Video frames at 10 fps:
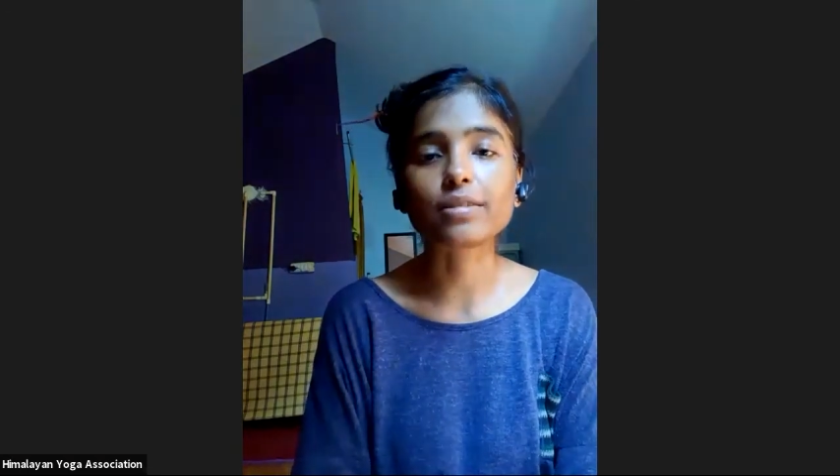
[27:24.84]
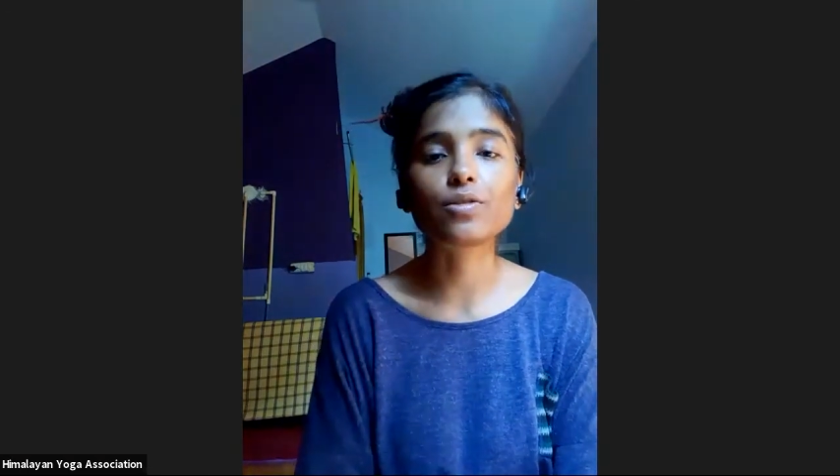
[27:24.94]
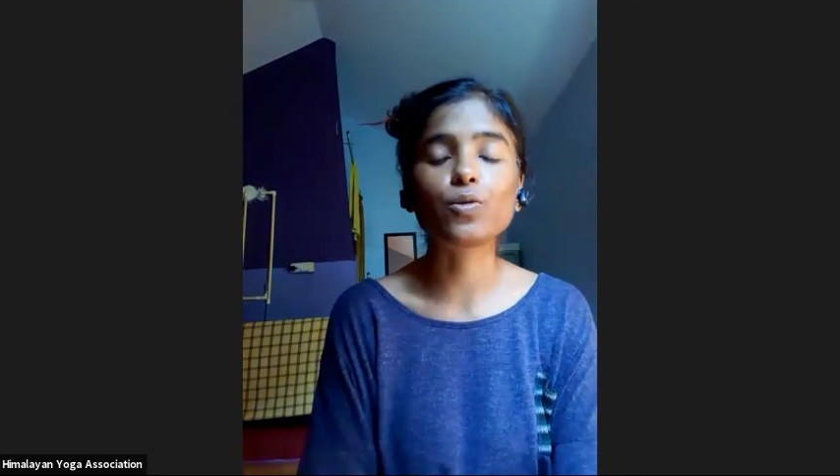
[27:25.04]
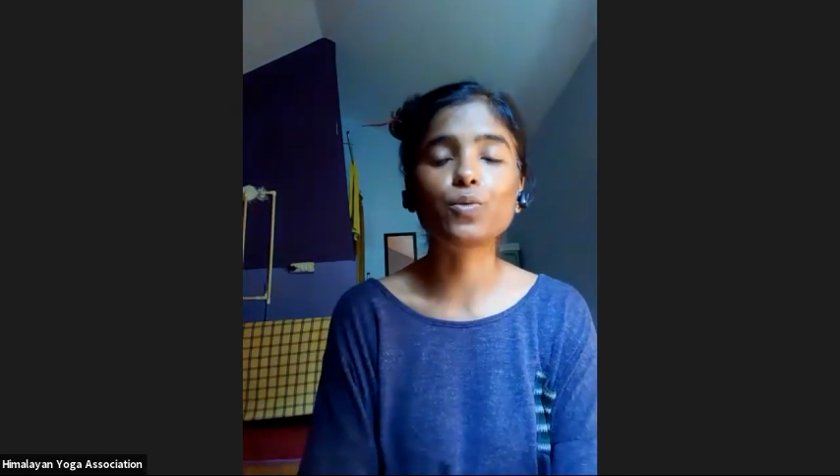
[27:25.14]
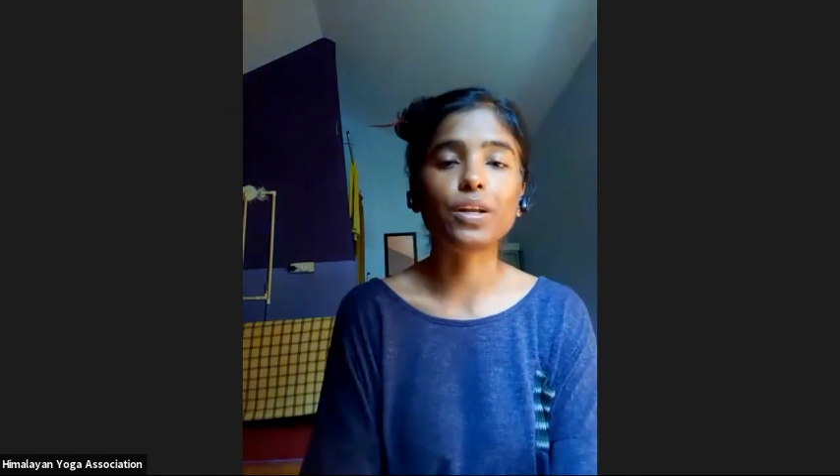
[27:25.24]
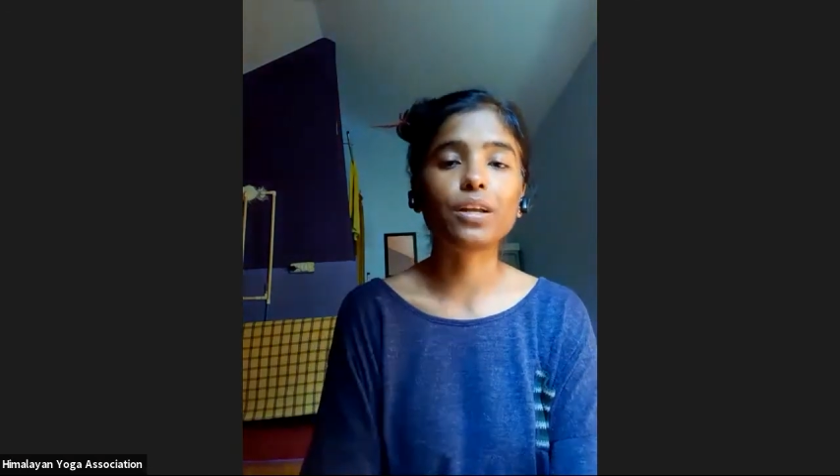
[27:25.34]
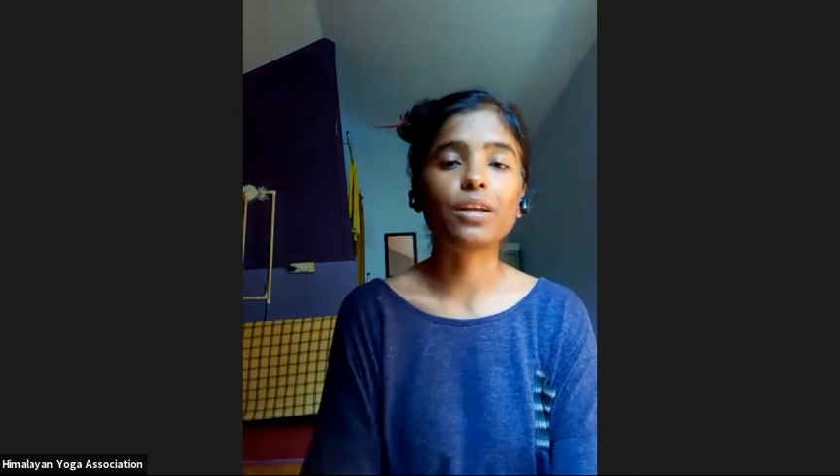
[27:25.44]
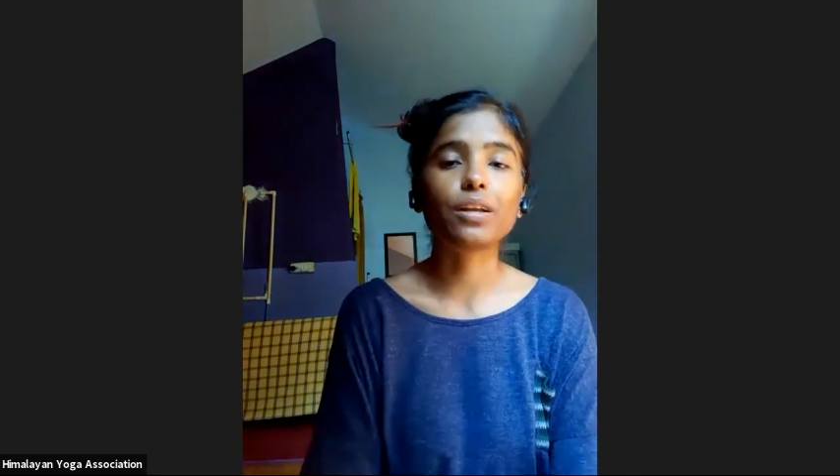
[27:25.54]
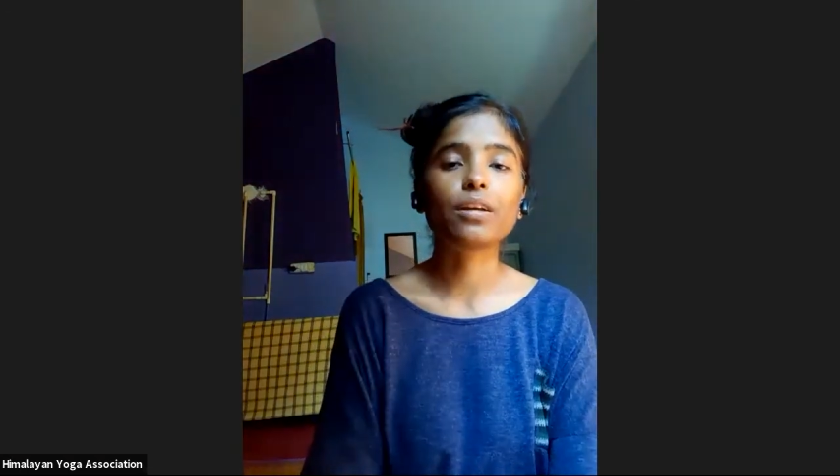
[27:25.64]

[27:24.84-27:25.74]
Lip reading: that. Don't worry.